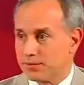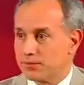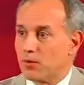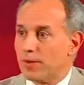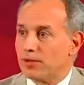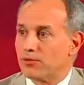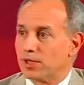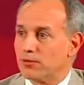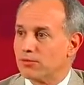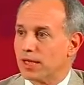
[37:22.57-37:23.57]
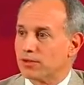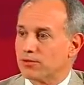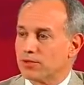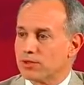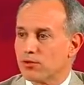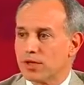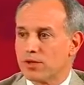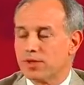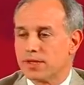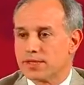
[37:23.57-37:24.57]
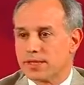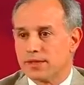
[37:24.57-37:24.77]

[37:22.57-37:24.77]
it's a proportion that is